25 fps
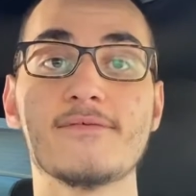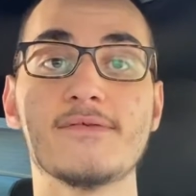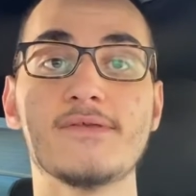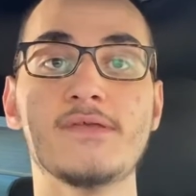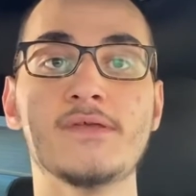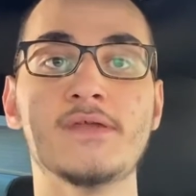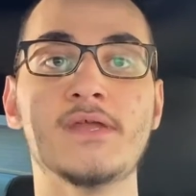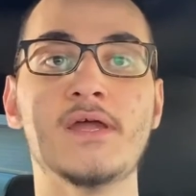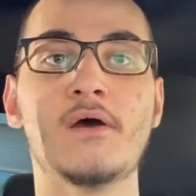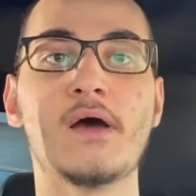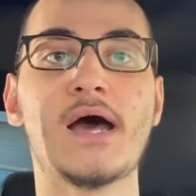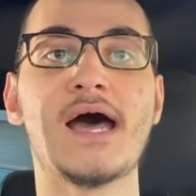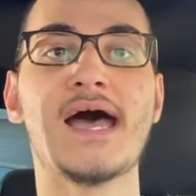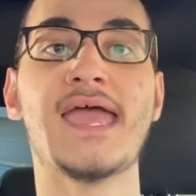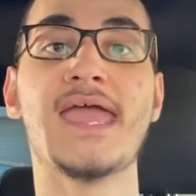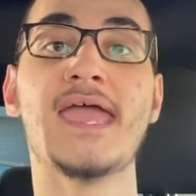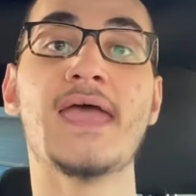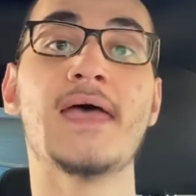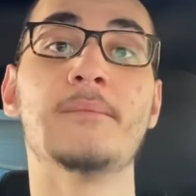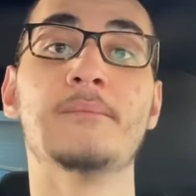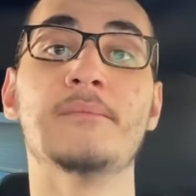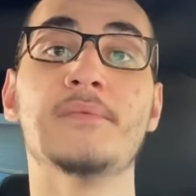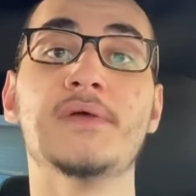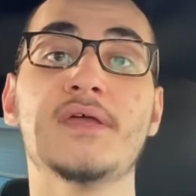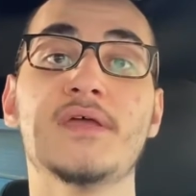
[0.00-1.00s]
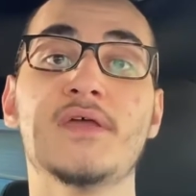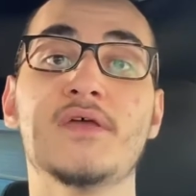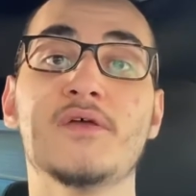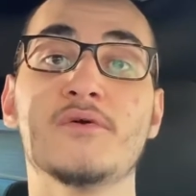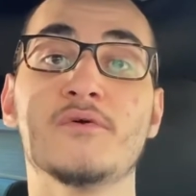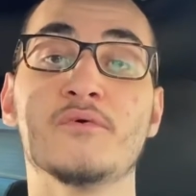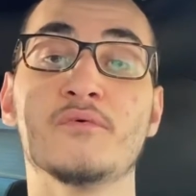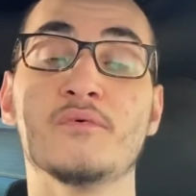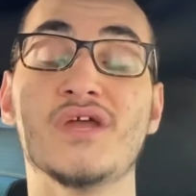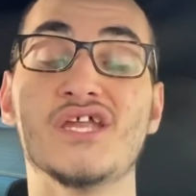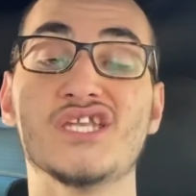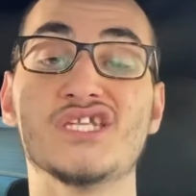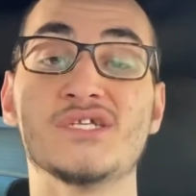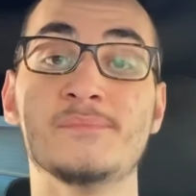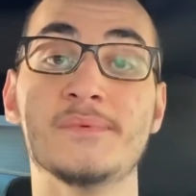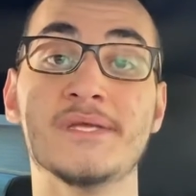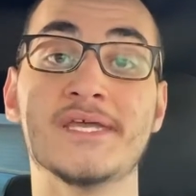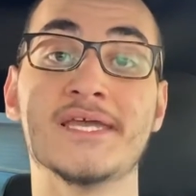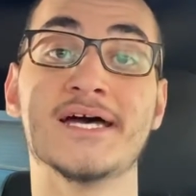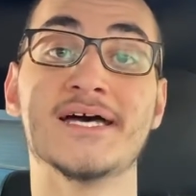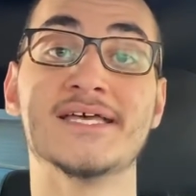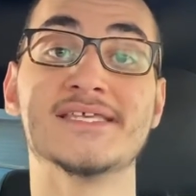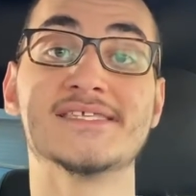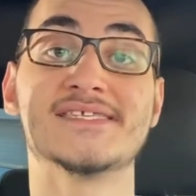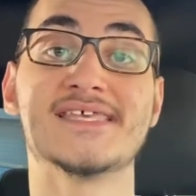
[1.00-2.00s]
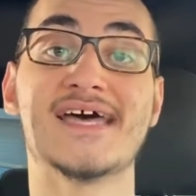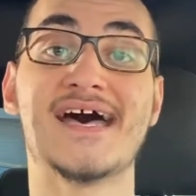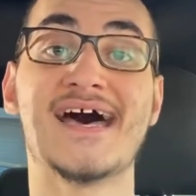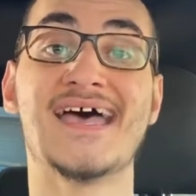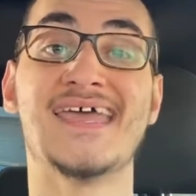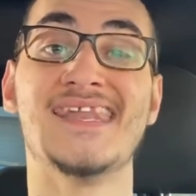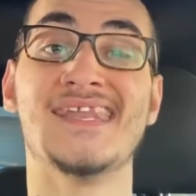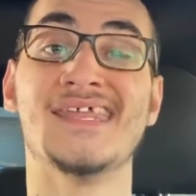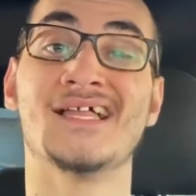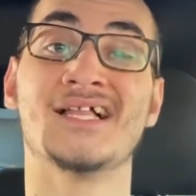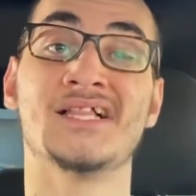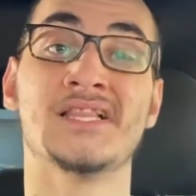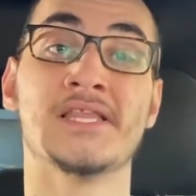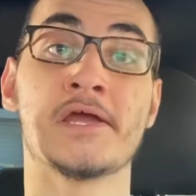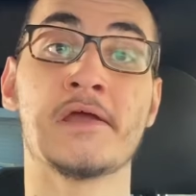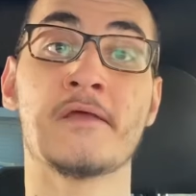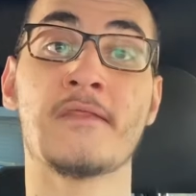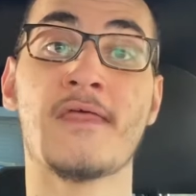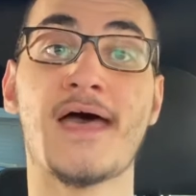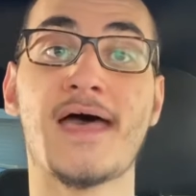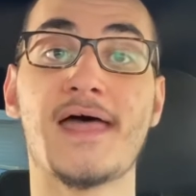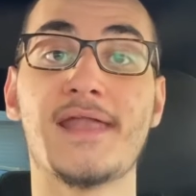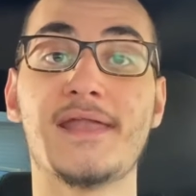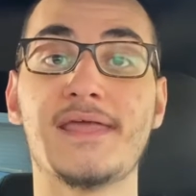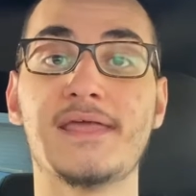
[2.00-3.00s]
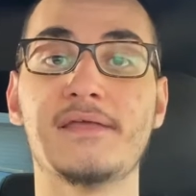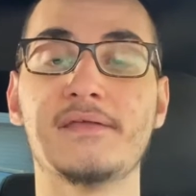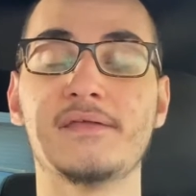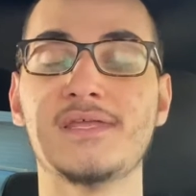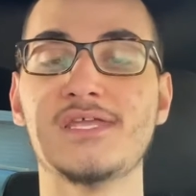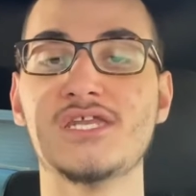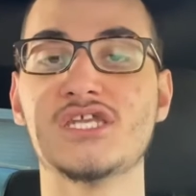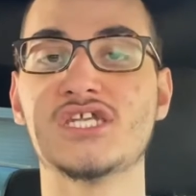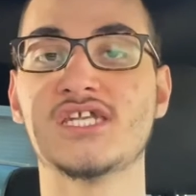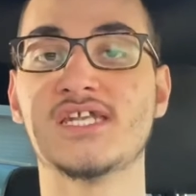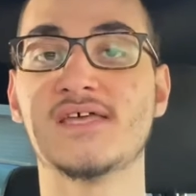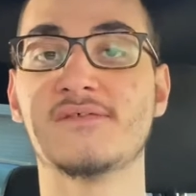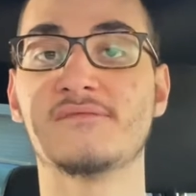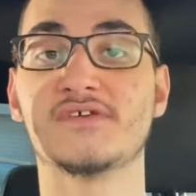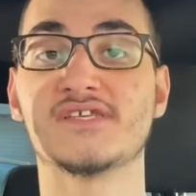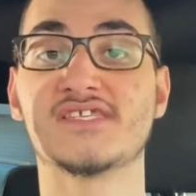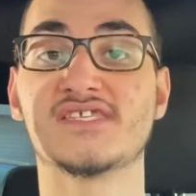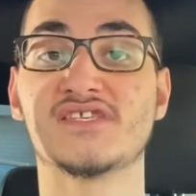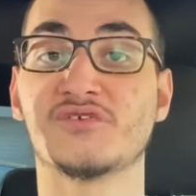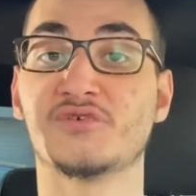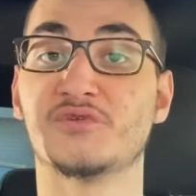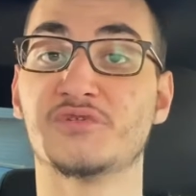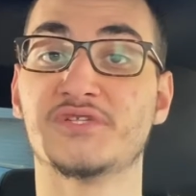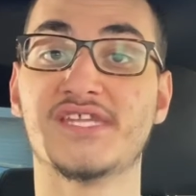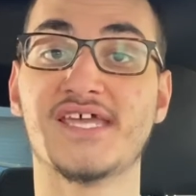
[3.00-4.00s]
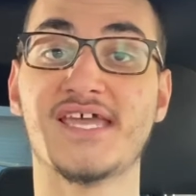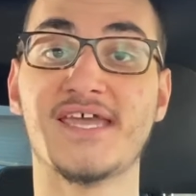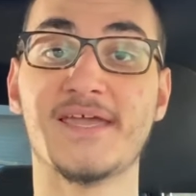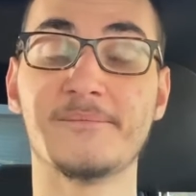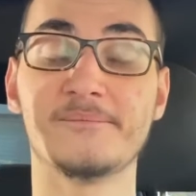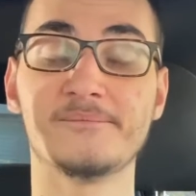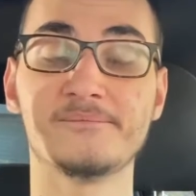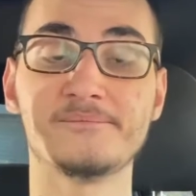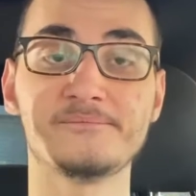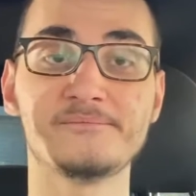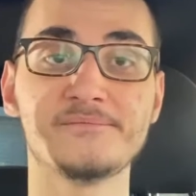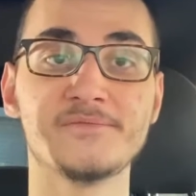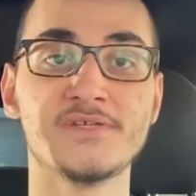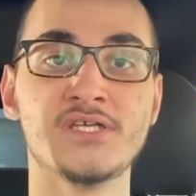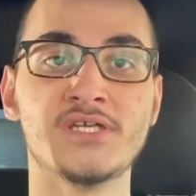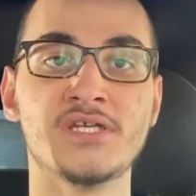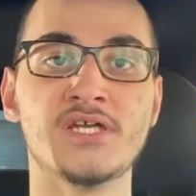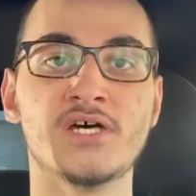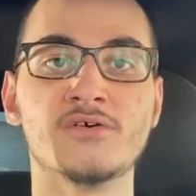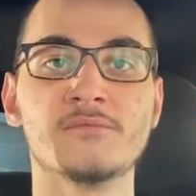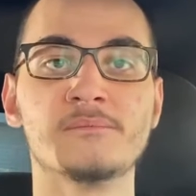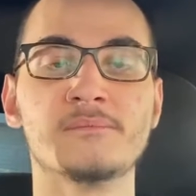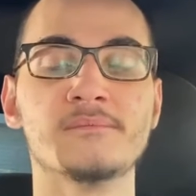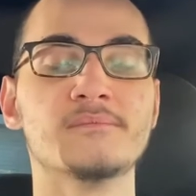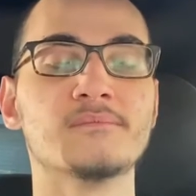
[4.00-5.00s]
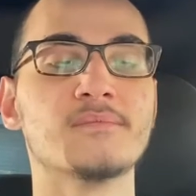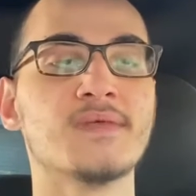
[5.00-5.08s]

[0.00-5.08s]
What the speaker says: You know, I am rich because I declare that each and every single day, you know.